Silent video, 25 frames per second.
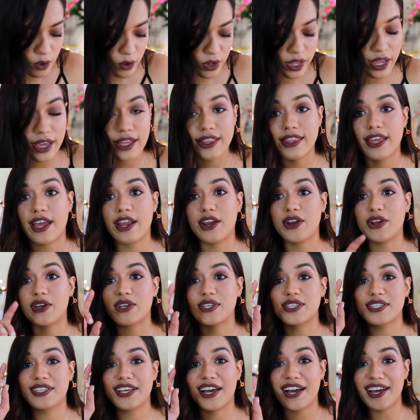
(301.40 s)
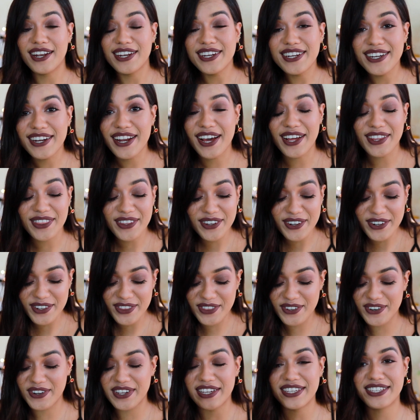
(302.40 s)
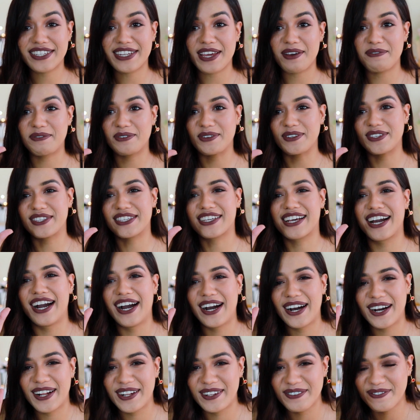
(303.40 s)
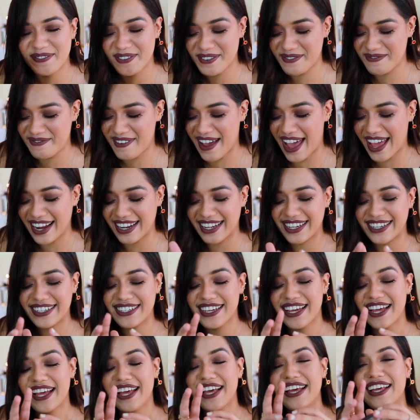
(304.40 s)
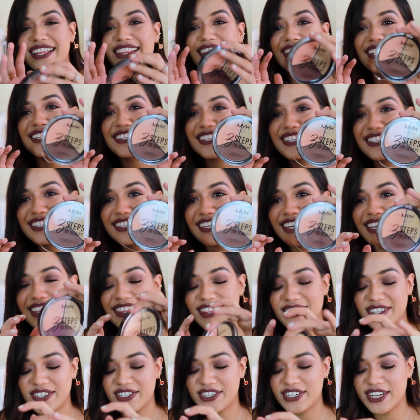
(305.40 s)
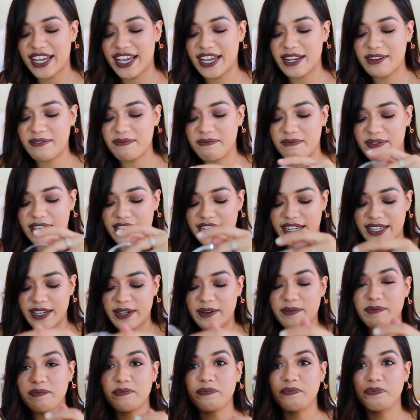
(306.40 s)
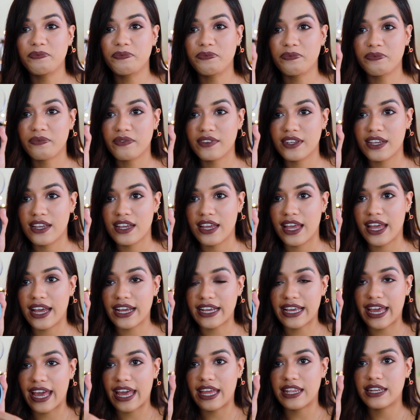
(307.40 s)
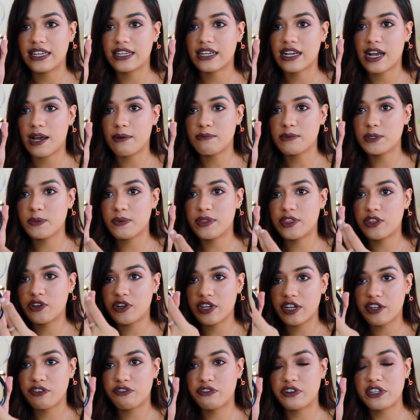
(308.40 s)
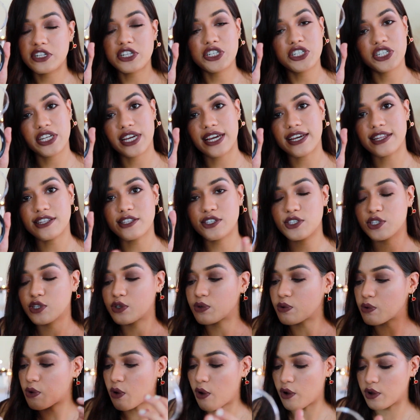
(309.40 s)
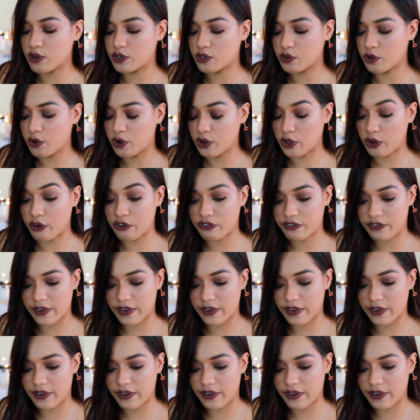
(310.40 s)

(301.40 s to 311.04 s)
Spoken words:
Okay, there is another three-step to sculpt palette. This is in the shade medium. Again, comes with three different shades to contour your